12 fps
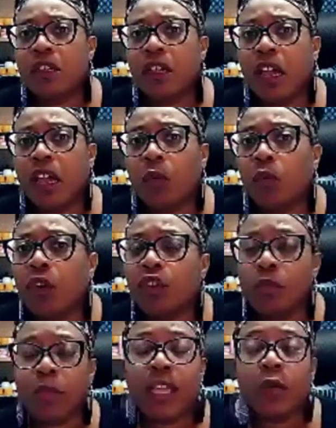and what
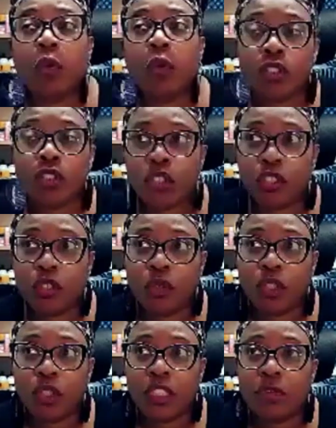you may want to
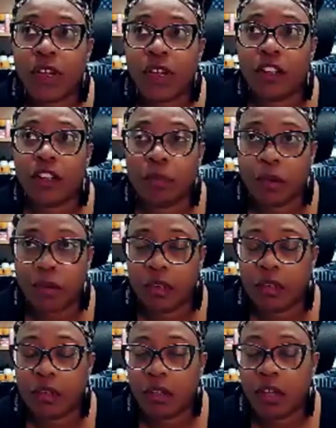develop,
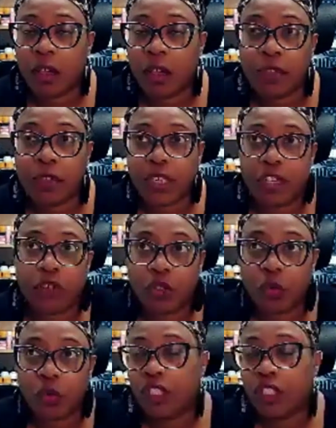and those skills and
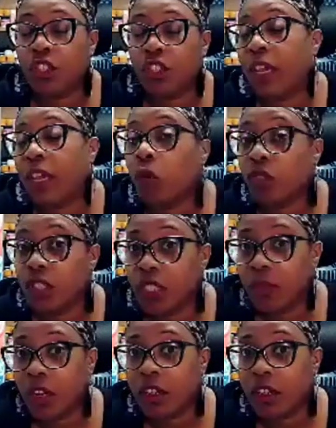qualities you may want to
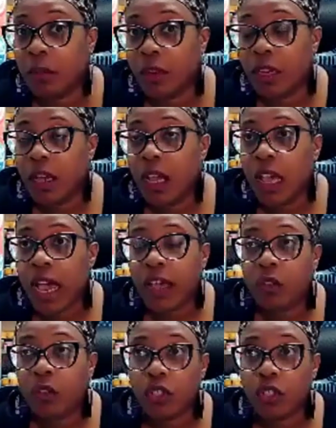develop.
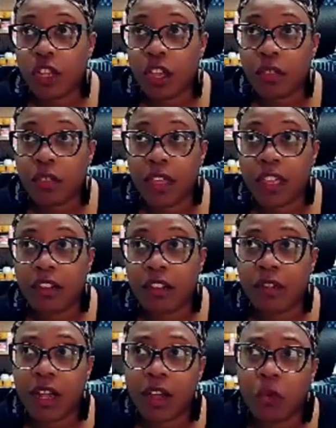And also thinking,
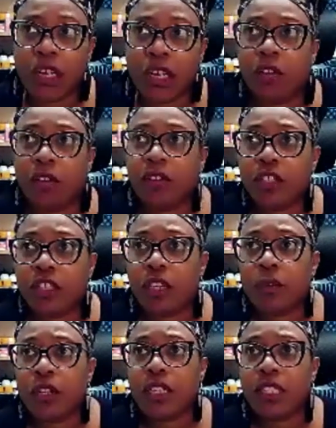right, what can I offer to the
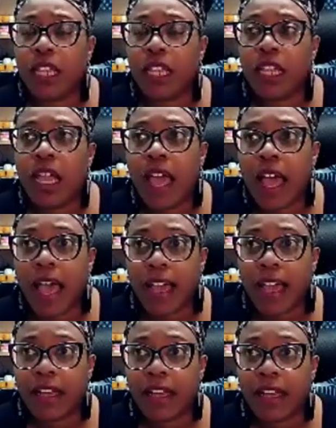community?
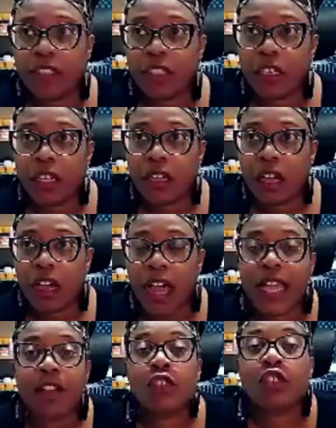And I
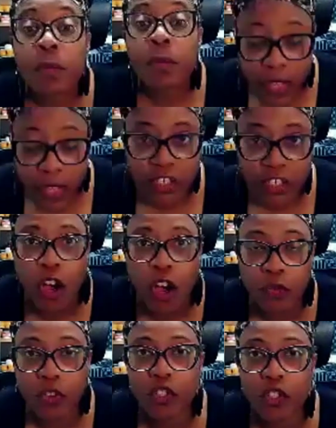have something to
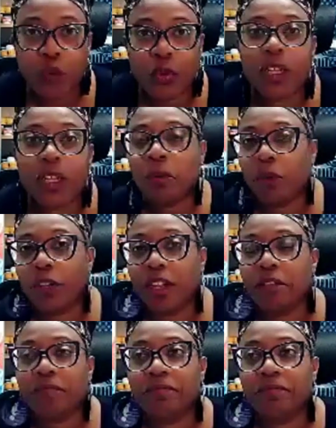offer to an employer.
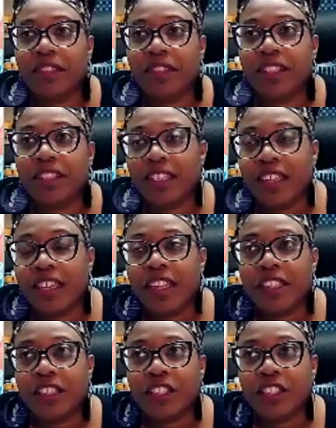
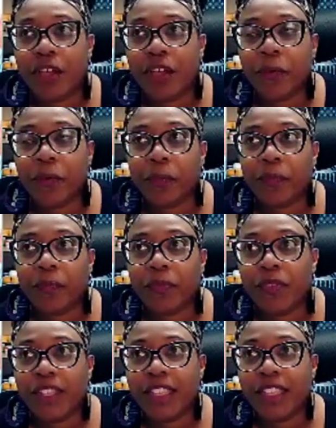So
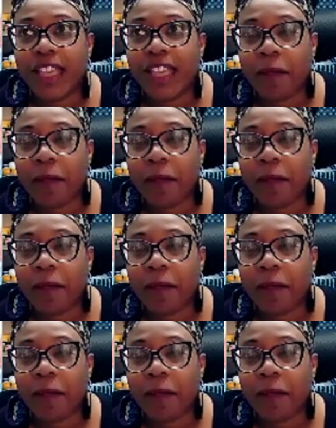yeah,